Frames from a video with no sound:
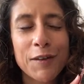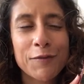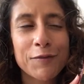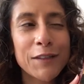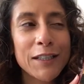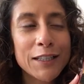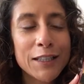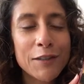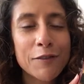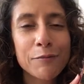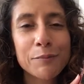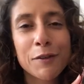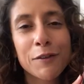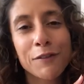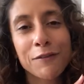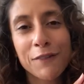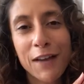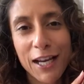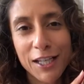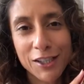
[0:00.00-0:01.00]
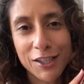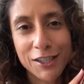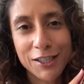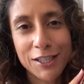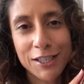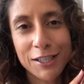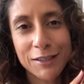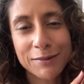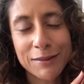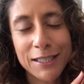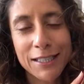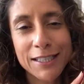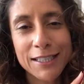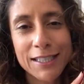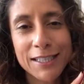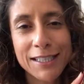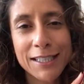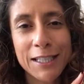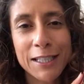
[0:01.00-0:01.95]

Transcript: feeling of perfection to it.